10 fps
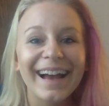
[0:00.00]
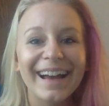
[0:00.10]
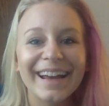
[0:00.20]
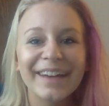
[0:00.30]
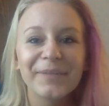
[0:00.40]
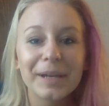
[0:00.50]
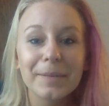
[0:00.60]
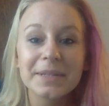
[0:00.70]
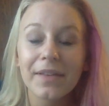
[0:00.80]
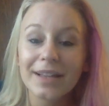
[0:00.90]
Hi, my name
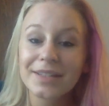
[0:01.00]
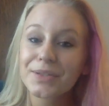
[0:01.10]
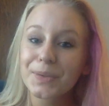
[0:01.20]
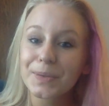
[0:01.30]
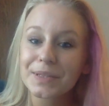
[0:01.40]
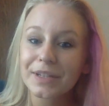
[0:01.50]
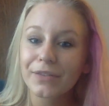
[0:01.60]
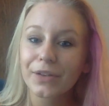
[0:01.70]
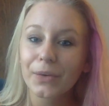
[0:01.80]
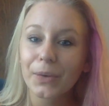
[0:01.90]
is Alexis Olson, if
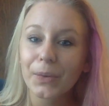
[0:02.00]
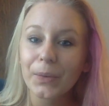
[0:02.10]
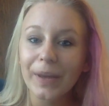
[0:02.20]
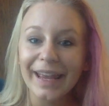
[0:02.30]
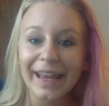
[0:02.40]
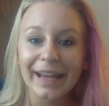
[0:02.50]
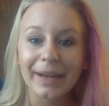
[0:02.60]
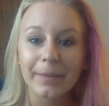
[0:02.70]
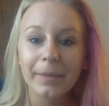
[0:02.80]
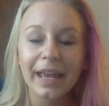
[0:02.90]
you don't know who I
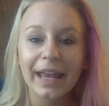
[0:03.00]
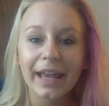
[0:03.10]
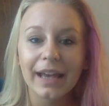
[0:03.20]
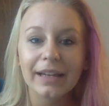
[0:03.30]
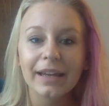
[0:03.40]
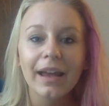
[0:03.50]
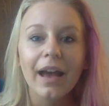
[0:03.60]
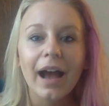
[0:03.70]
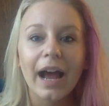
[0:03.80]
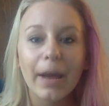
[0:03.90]
am, and
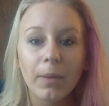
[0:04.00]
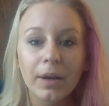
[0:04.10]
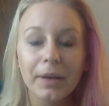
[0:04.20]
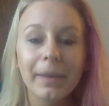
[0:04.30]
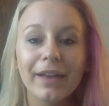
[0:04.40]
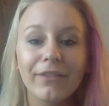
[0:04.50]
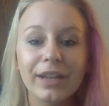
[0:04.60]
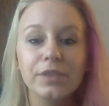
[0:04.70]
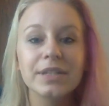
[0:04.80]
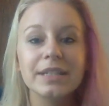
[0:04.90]
I wanted to make a
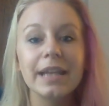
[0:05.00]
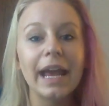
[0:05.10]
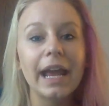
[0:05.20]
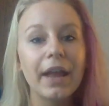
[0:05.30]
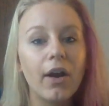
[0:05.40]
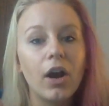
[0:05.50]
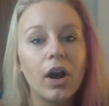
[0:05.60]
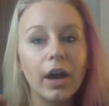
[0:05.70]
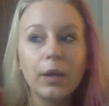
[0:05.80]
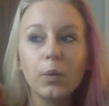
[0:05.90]
video today
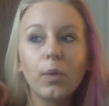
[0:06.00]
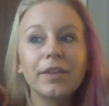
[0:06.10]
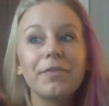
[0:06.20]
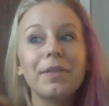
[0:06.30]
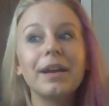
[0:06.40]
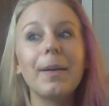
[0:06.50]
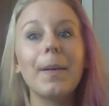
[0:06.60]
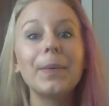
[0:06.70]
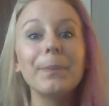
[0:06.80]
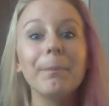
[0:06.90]
on one of the
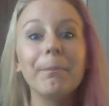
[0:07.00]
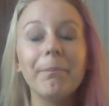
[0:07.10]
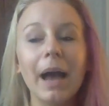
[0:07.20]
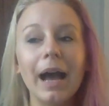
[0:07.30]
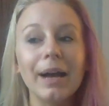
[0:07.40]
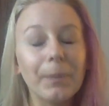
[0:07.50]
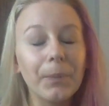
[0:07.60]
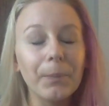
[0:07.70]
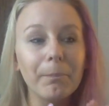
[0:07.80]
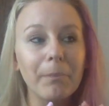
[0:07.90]
uh,
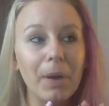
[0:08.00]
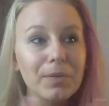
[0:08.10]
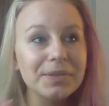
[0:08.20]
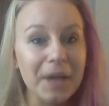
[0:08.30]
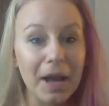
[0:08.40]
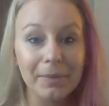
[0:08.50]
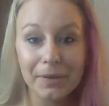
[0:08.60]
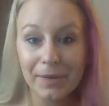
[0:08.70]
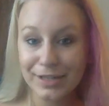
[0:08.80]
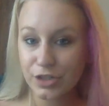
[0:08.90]
most common
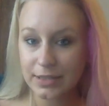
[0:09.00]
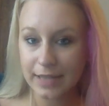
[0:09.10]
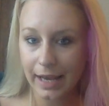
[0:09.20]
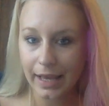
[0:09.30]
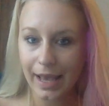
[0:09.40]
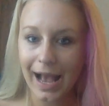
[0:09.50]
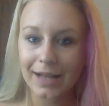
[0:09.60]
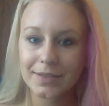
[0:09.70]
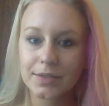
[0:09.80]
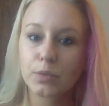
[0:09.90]
questions I get
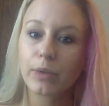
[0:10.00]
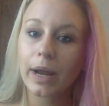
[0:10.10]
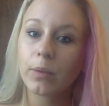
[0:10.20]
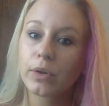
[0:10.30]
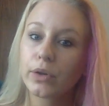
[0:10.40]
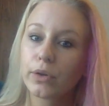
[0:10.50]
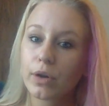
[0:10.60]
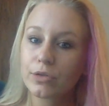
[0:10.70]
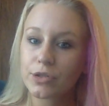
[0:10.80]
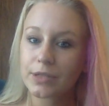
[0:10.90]
asked right when a new
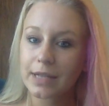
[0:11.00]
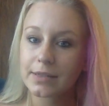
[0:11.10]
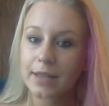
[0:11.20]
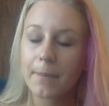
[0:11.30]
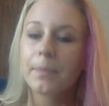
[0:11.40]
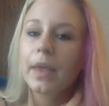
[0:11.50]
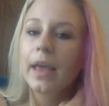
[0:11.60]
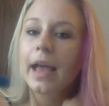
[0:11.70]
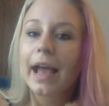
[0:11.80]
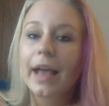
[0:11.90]
coach signs up.
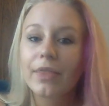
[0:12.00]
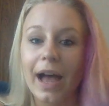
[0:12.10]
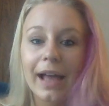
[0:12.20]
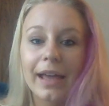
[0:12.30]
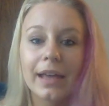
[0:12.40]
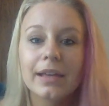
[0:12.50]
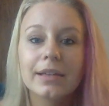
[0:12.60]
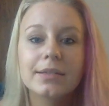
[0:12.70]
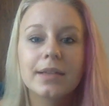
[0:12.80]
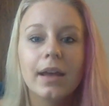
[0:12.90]
And that
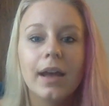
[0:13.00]
is,